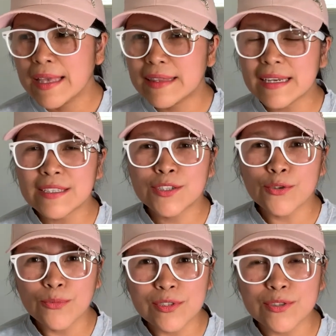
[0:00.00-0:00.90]
it's
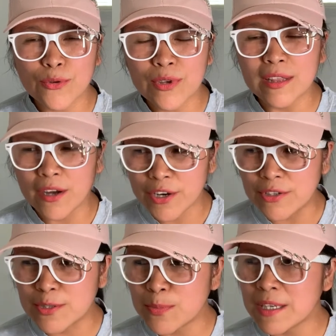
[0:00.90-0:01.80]
so
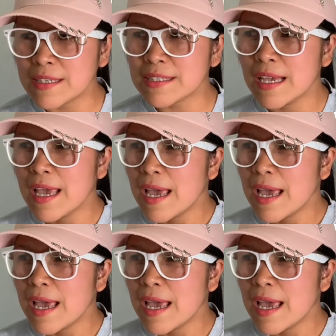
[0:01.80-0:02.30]
hilarious, because